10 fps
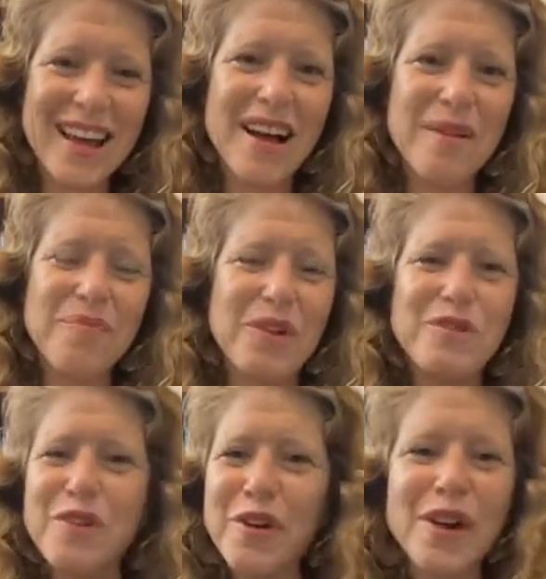
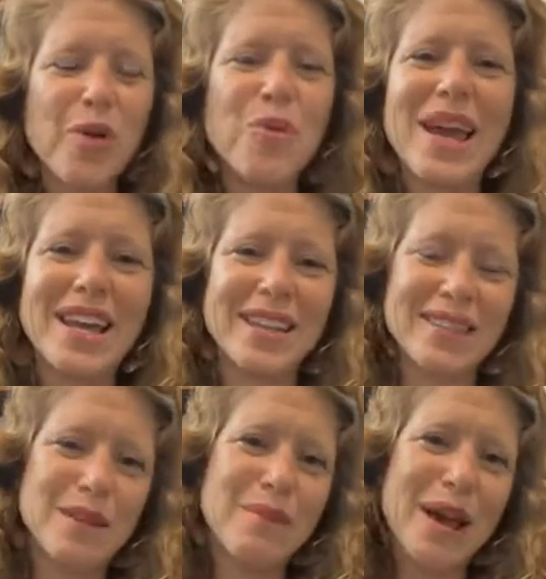and very
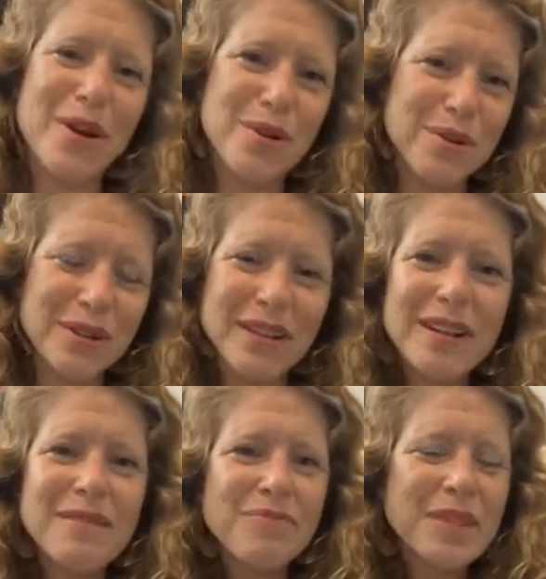awakened to my own
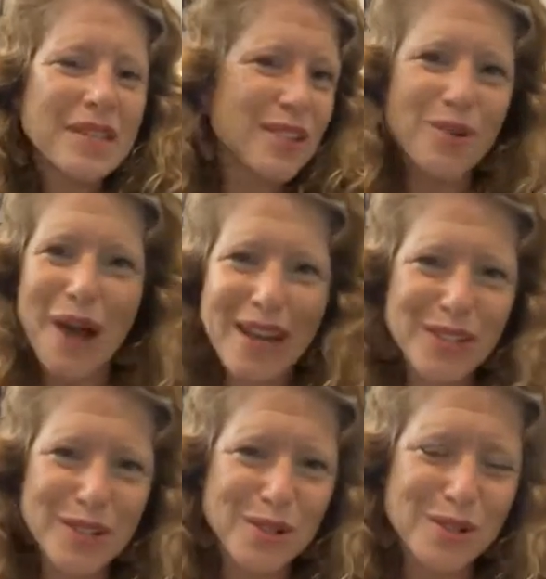
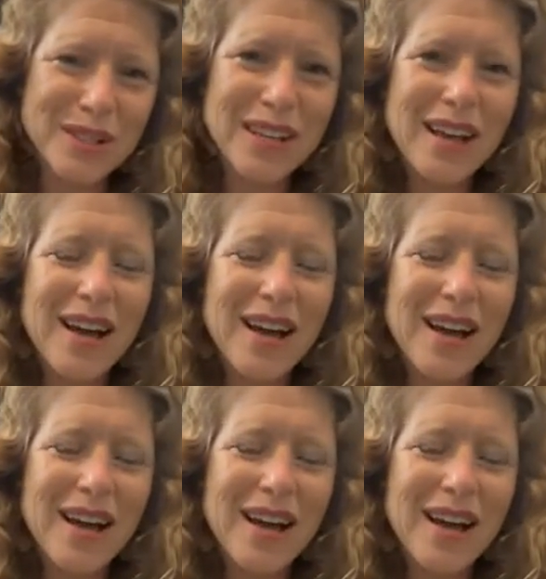gratitude